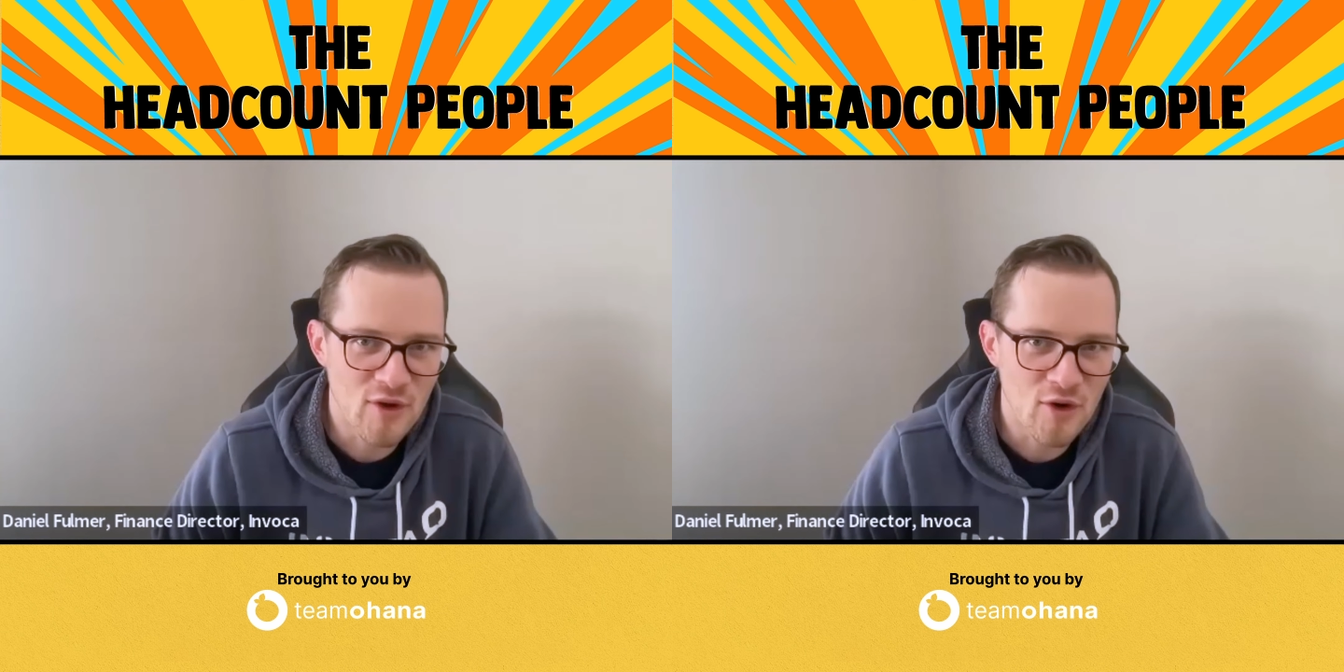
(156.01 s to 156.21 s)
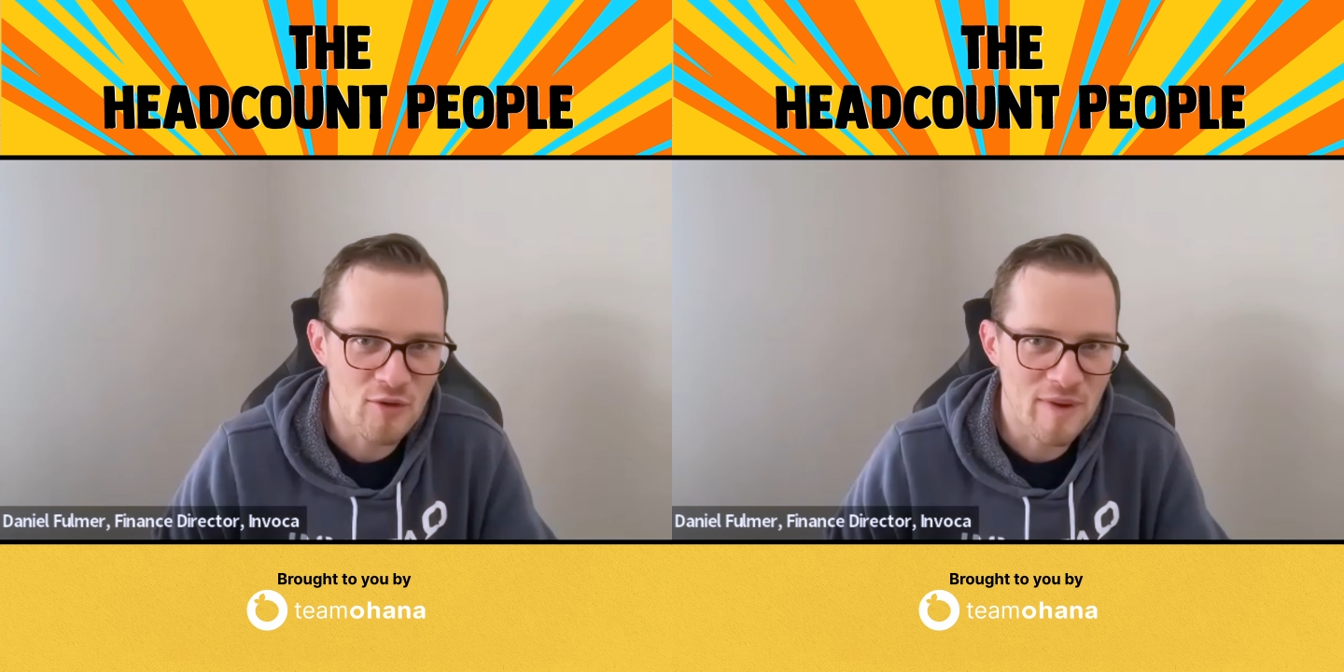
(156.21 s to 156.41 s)

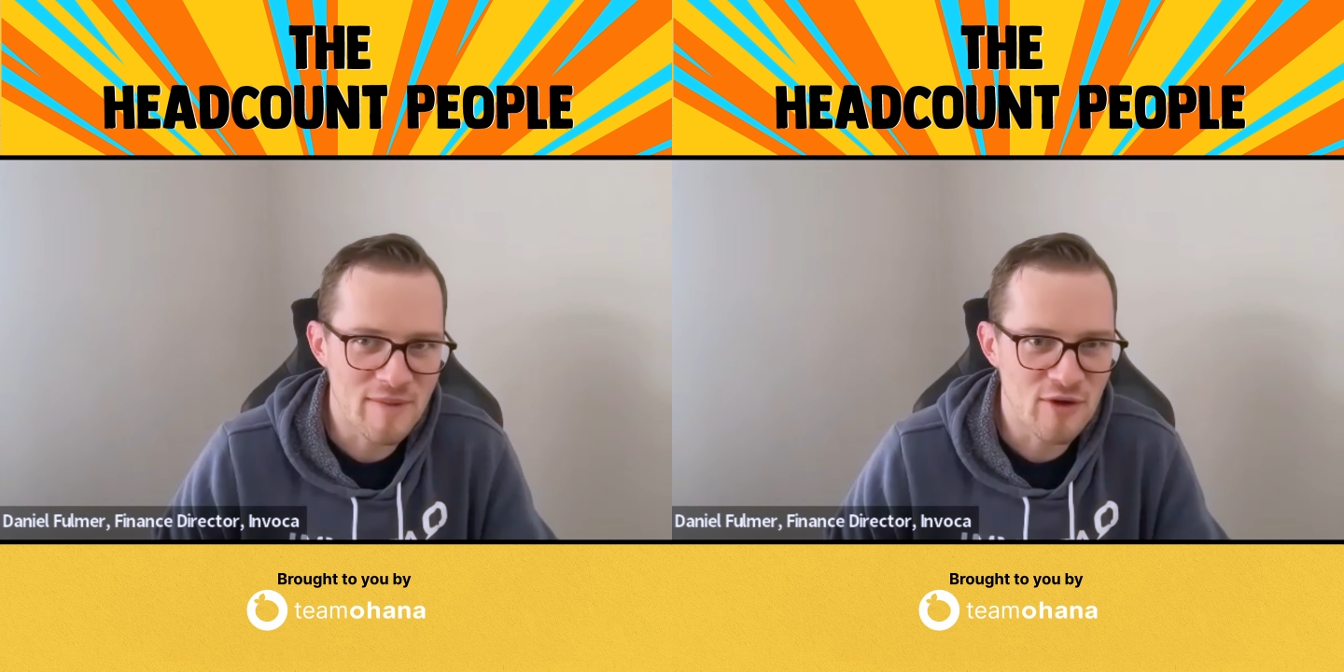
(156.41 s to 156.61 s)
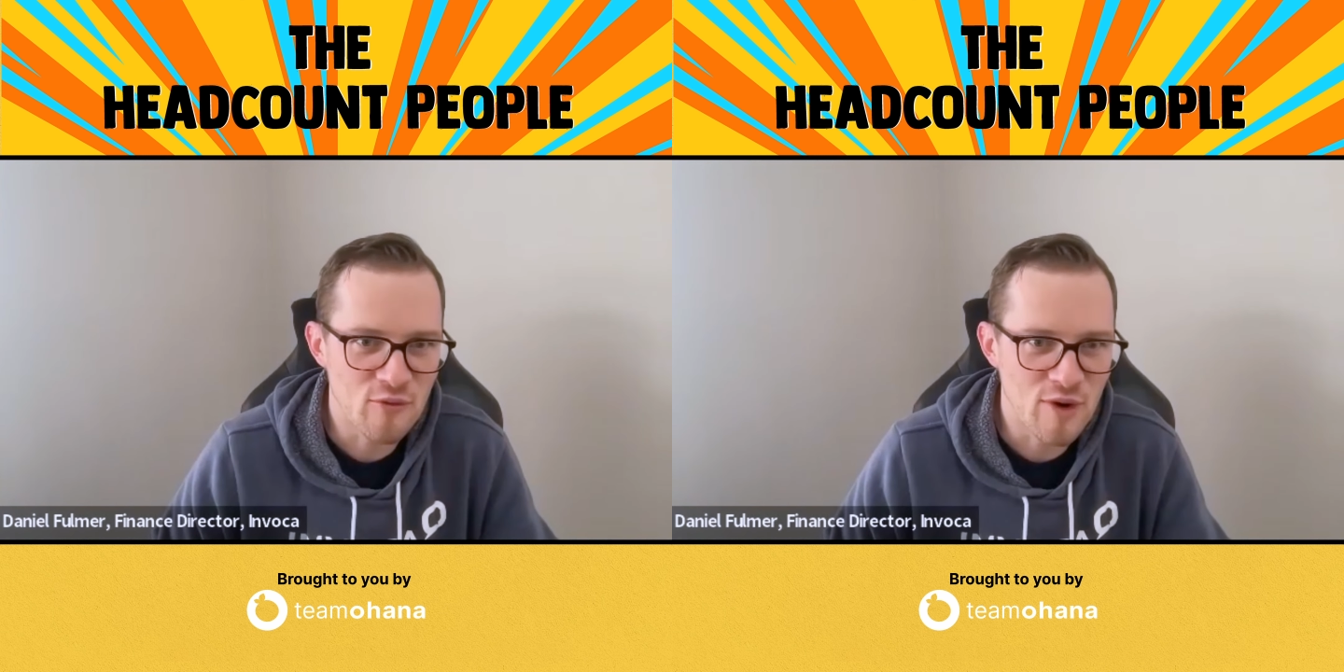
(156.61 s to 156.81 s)
or
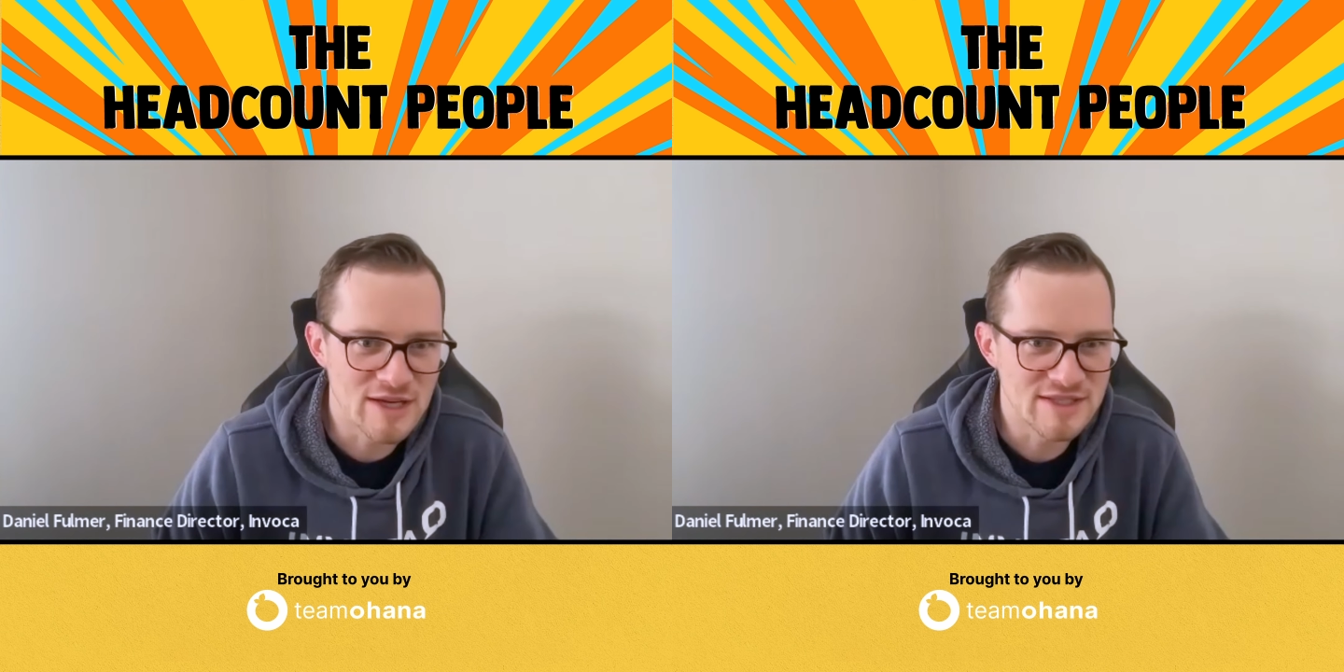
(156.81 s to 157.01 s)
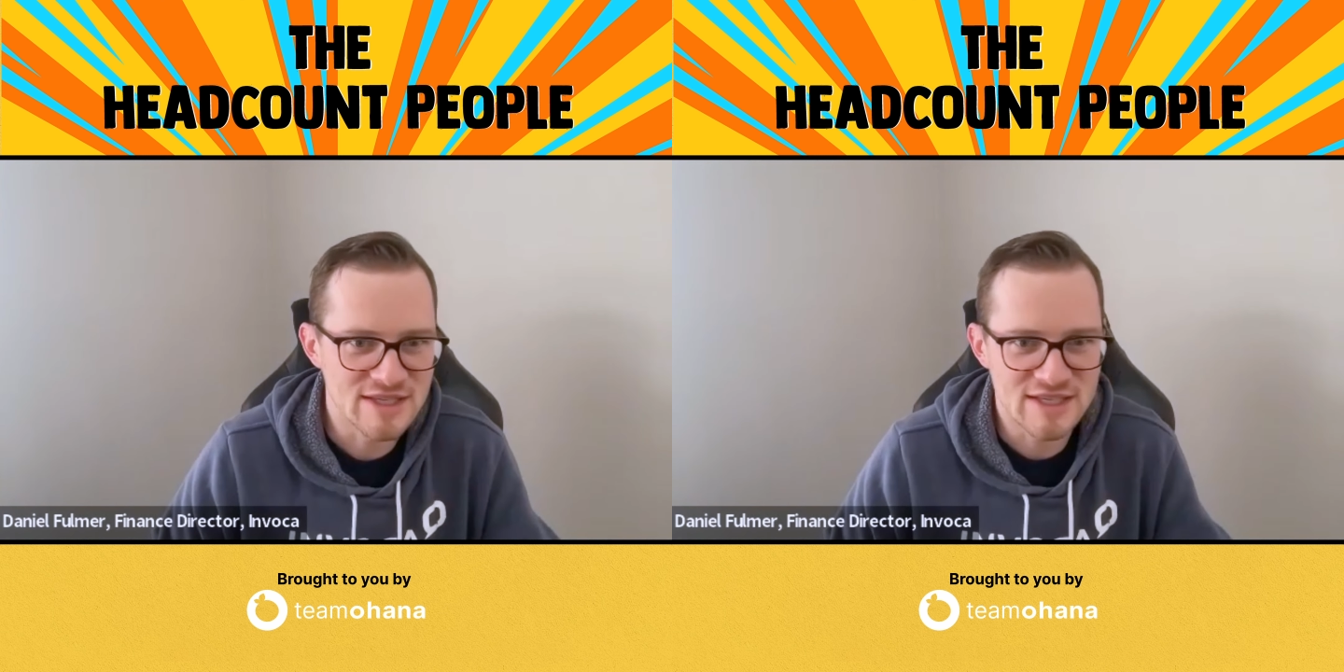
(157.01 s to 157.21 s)
maybe it
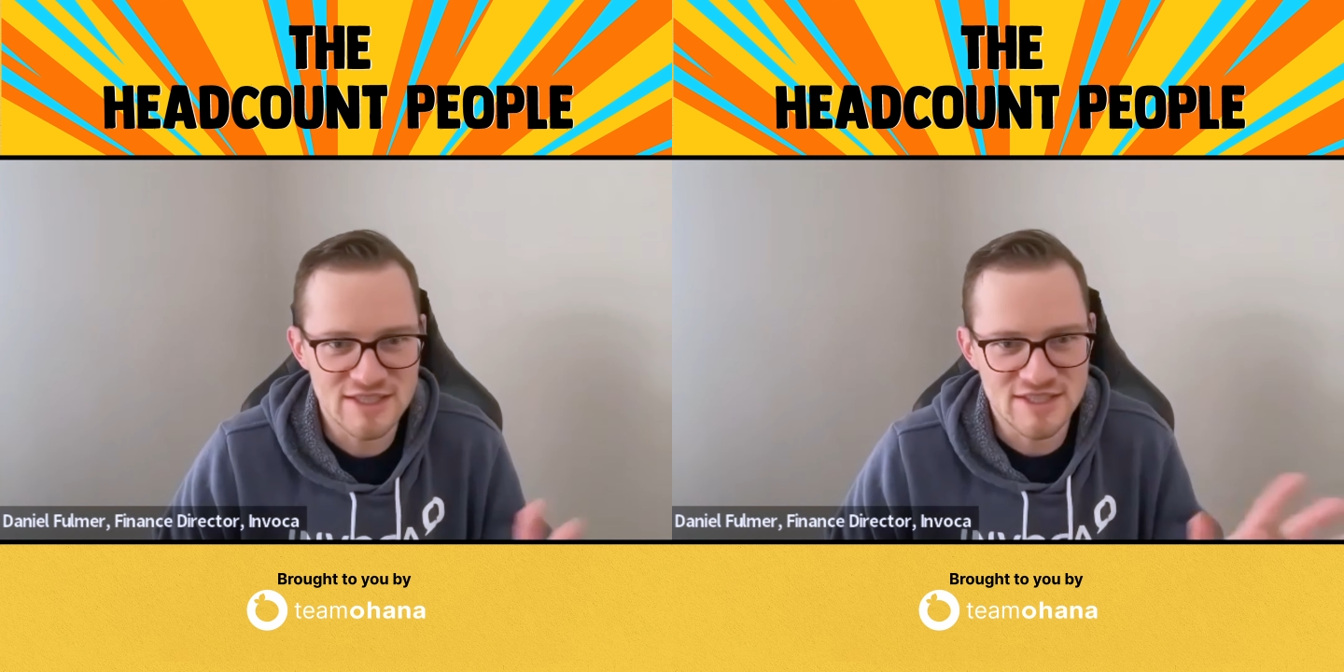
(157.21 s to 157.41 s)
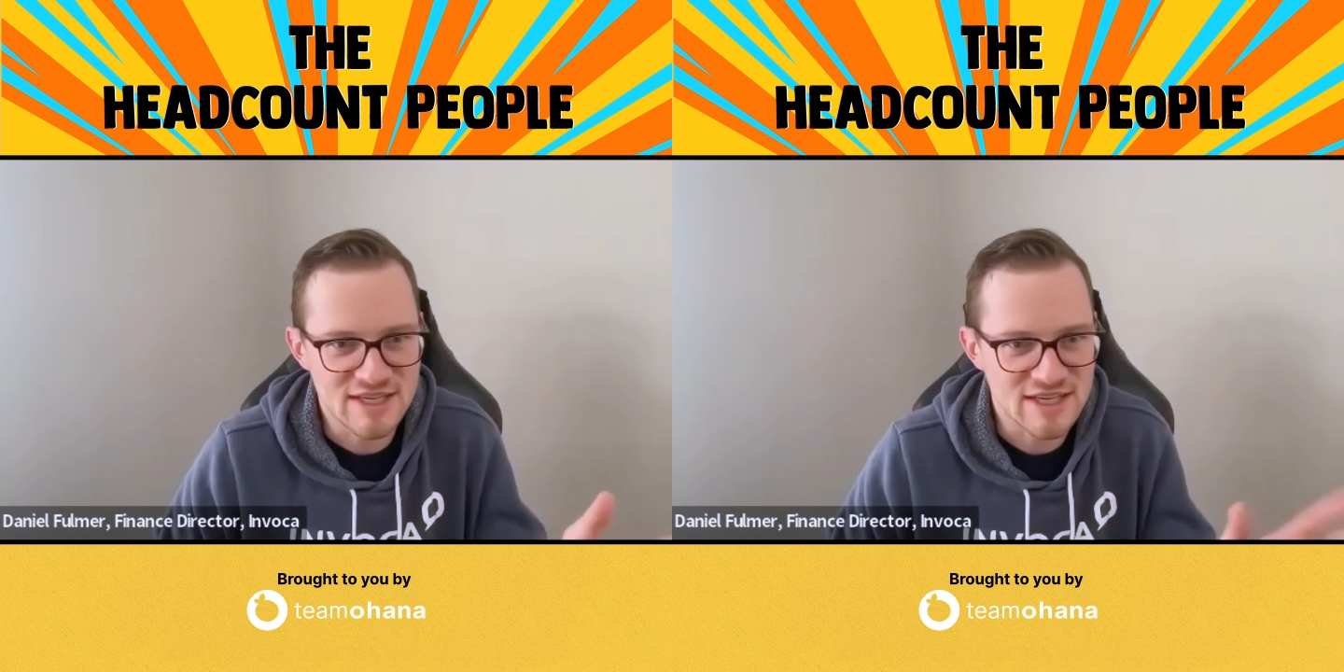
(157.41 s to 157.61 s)
was and it
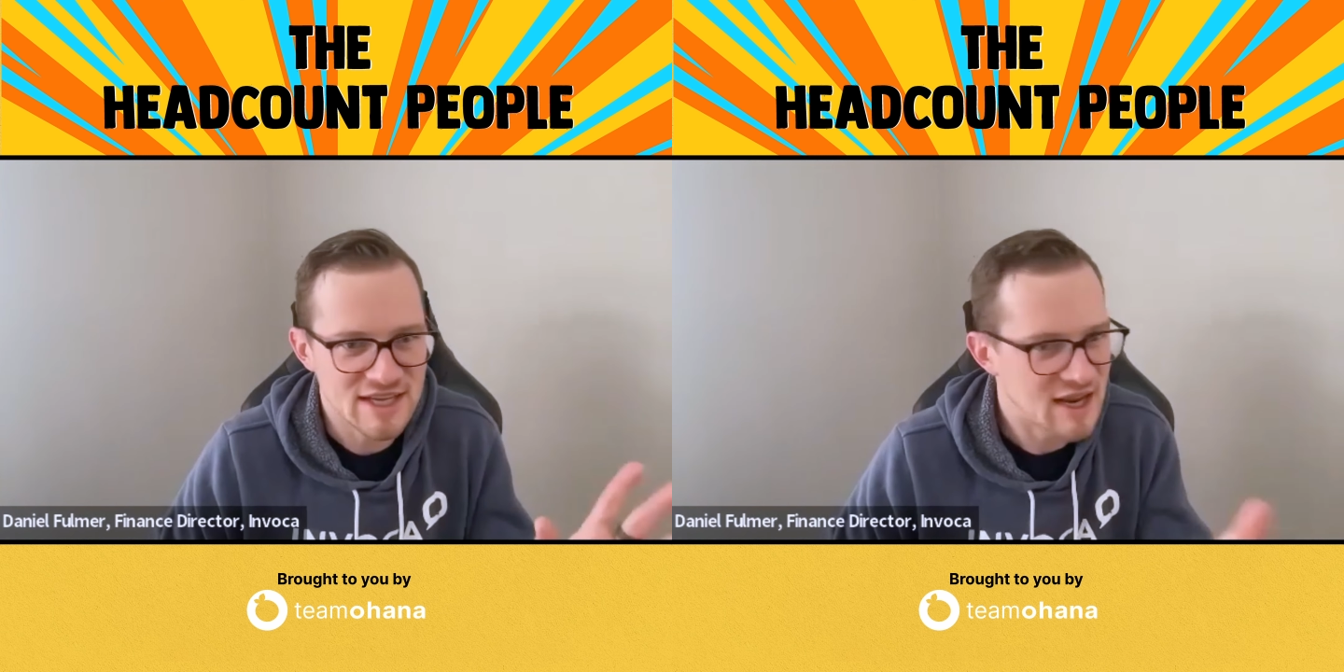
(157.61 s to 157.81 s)
just didn't get